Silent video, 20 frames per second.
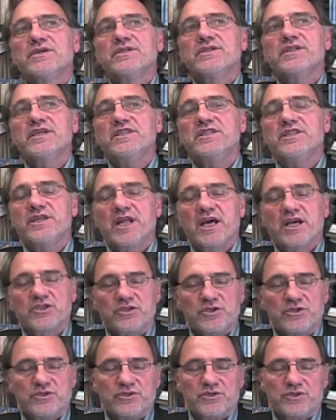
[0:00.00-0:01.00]
The
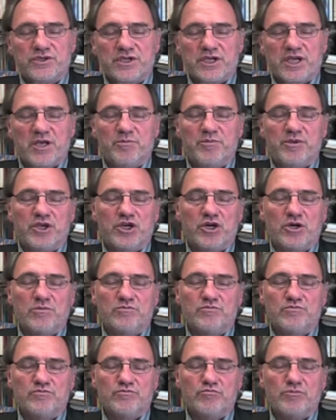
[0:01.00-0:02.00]
interactions have
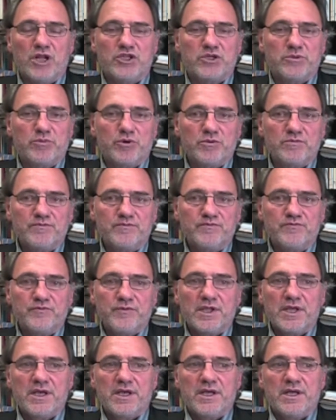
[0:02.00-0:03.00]
become multiple.
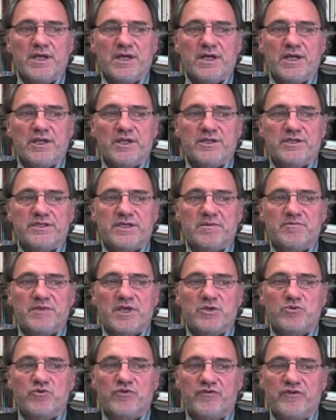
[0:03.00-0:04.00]

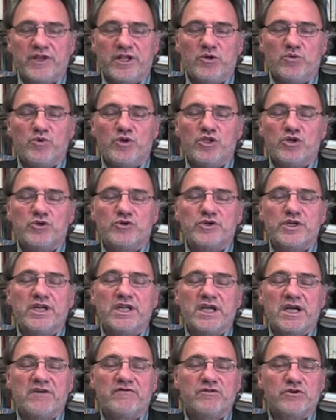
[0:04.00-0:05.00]
Sometimes we feel we don't really
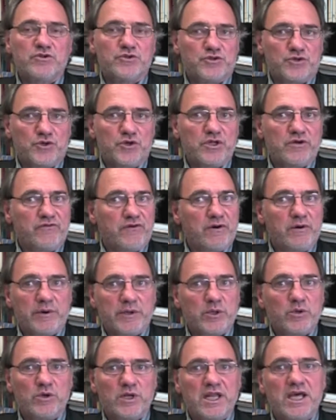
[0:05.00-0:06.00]
have control of
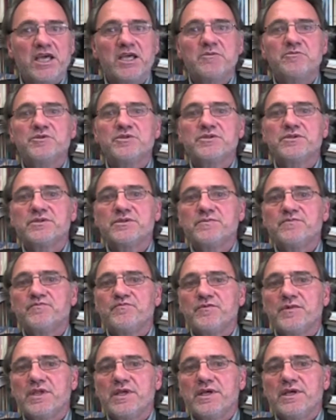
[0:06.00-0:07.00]
our own lives.
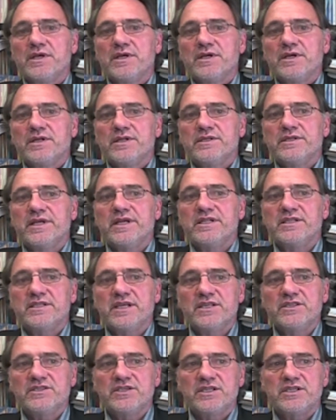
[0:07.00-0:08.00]
The
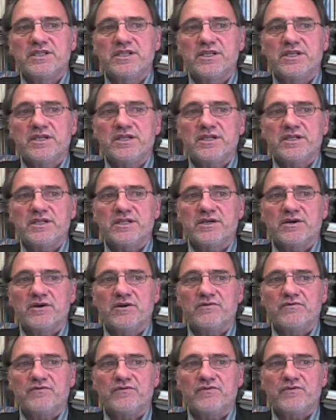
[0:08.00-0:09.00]
intensity
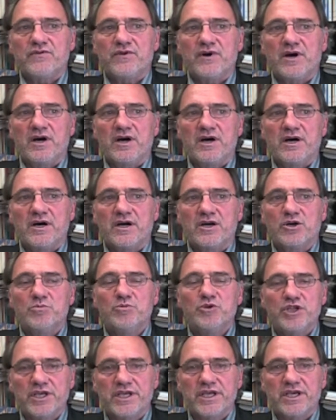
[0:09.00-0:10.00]
of
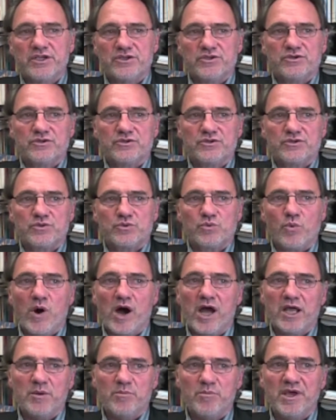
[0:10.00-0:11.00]
communications,
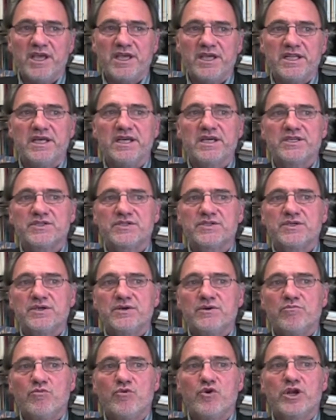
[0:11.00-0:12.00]
while making us
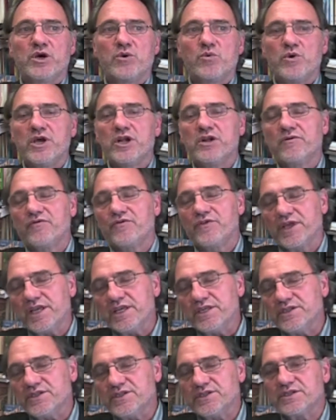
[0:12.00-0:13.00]
more aware of
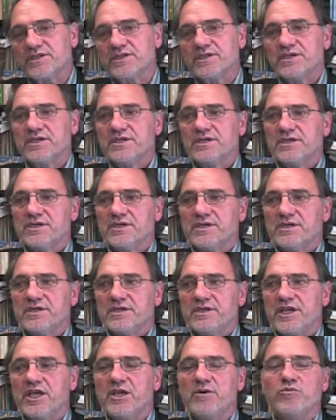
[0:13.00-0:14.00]
things,
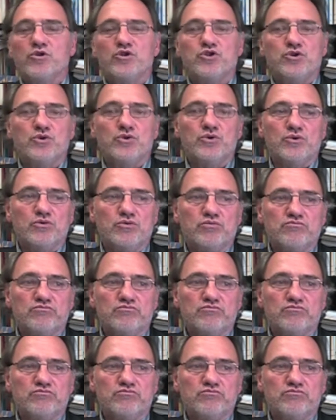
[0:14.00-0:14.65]
able to